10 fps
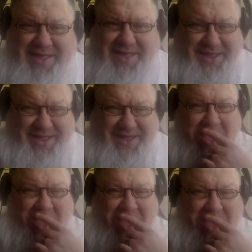There we go.
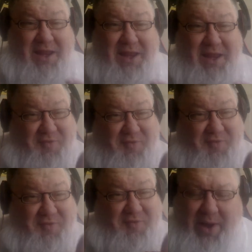
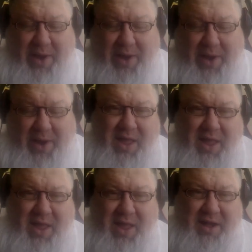That
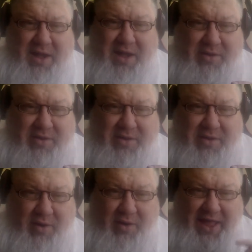episode, of course, is where